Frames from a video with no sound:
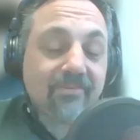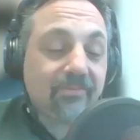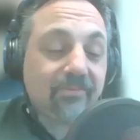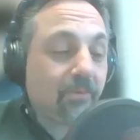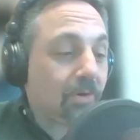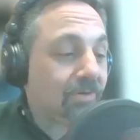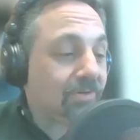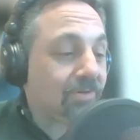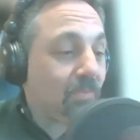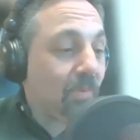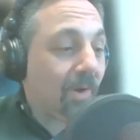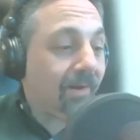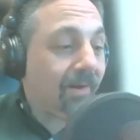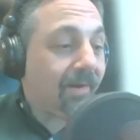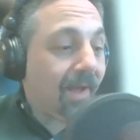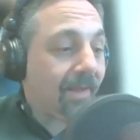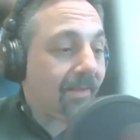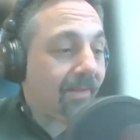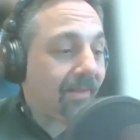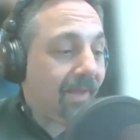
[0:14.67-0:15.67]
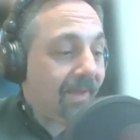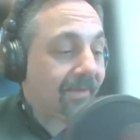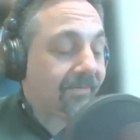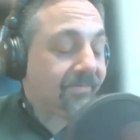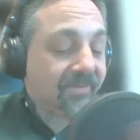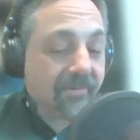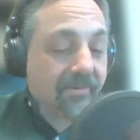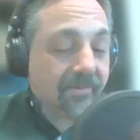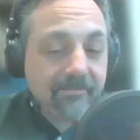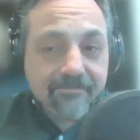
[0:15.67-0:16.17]
first, white guy last.
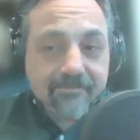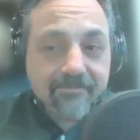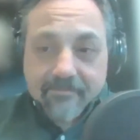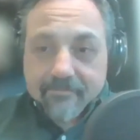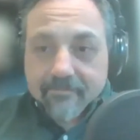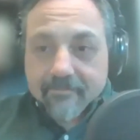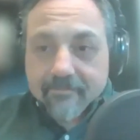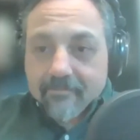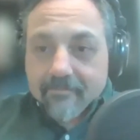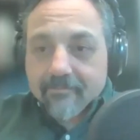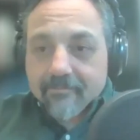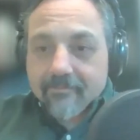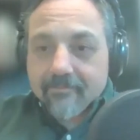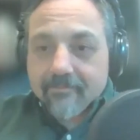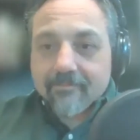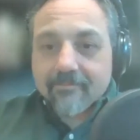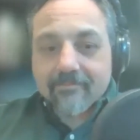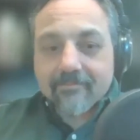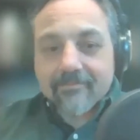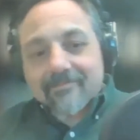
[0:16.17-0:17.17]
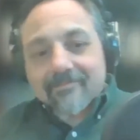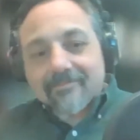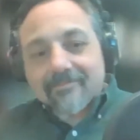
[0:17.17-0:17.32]
Yeah, I agree with